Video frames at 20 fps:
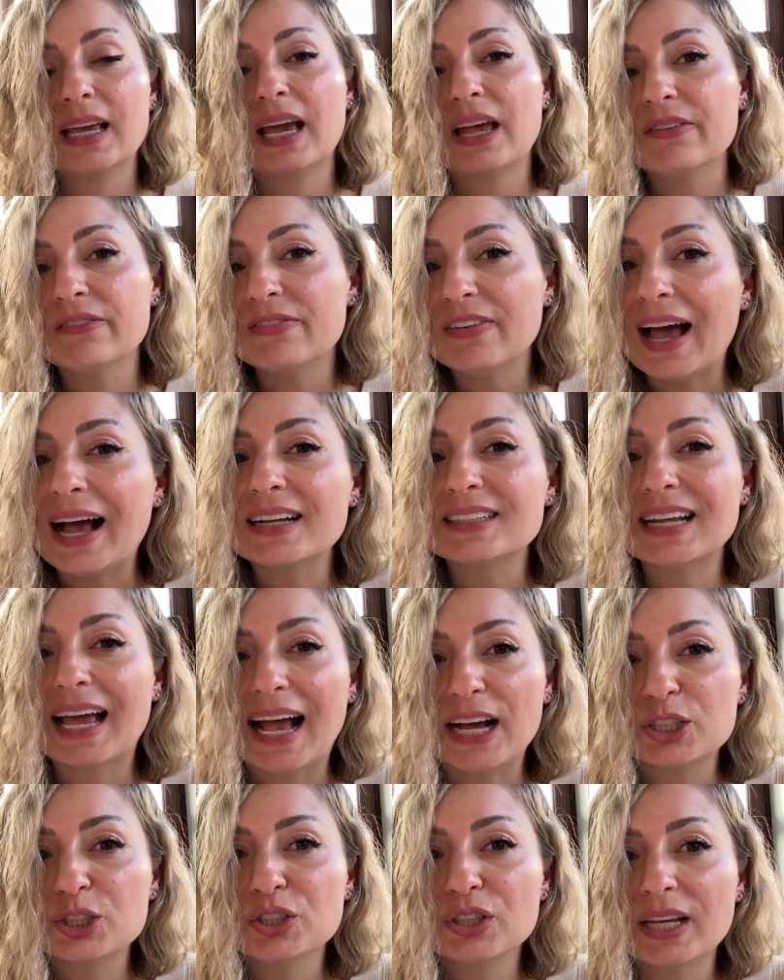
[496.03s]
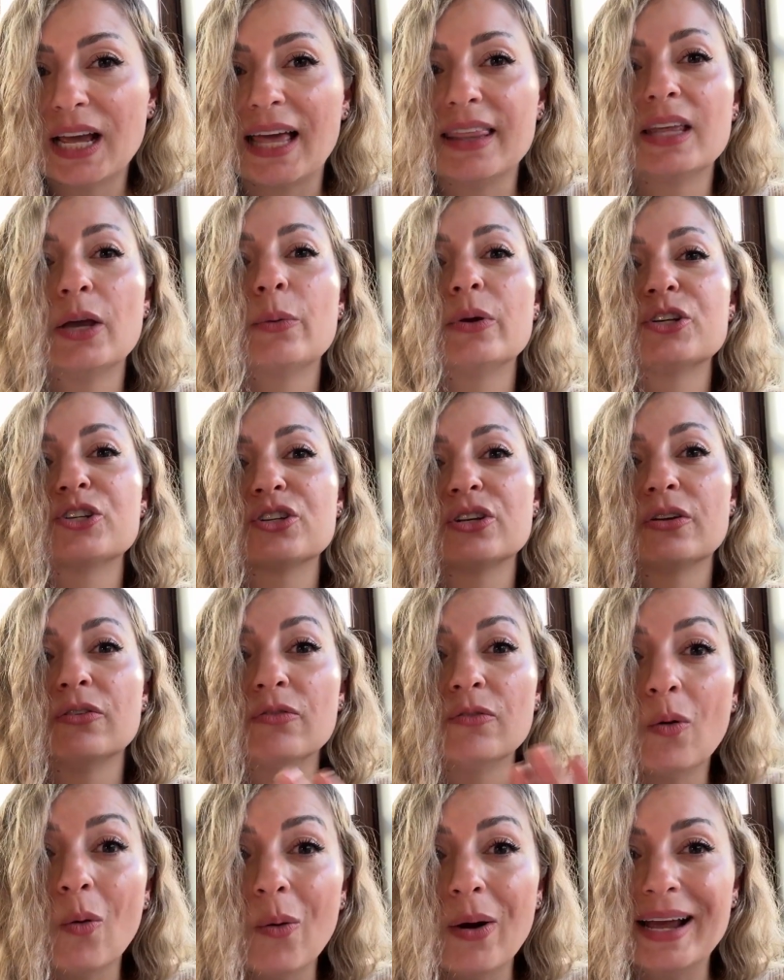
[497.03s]
In fact, actually, I think we should
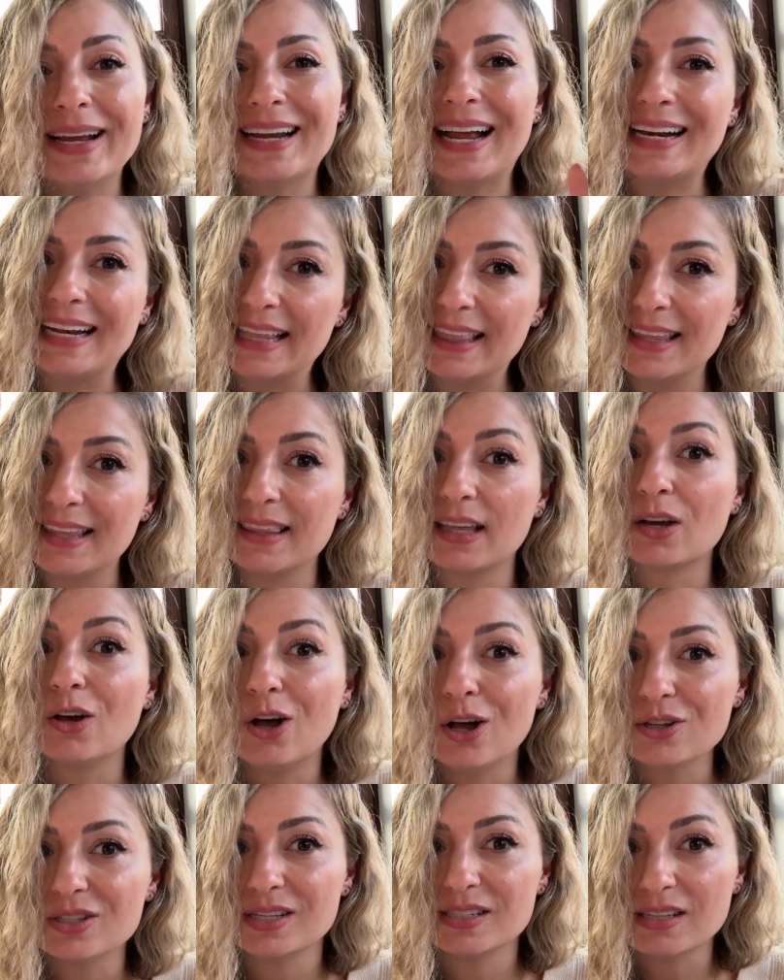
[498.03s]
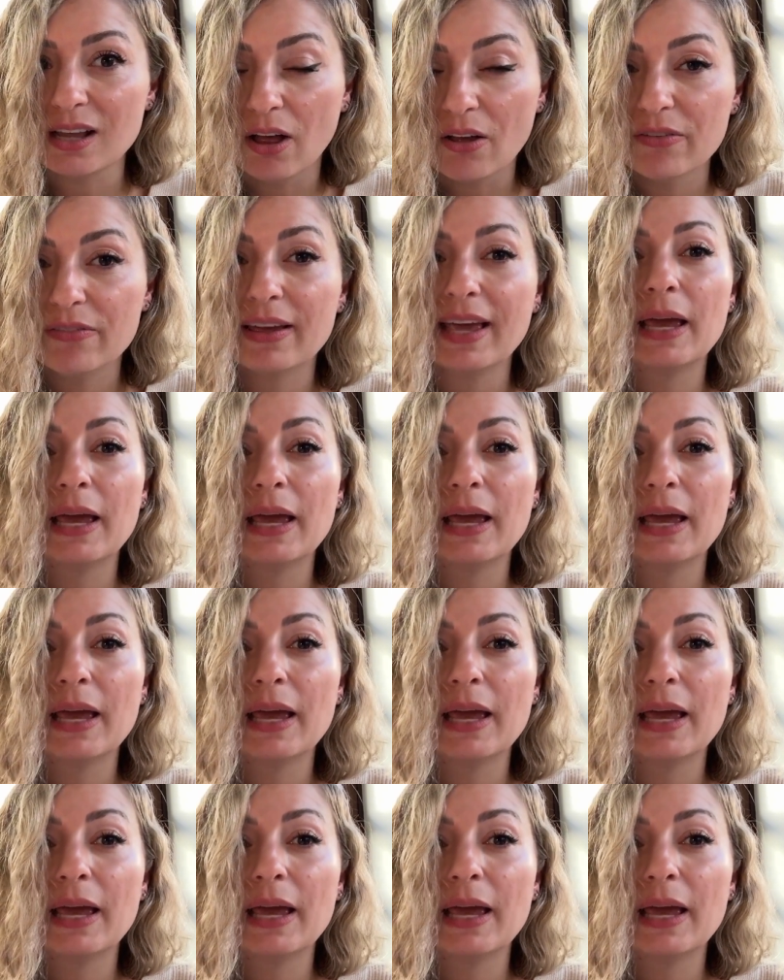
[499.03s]
avoid anything that calls itself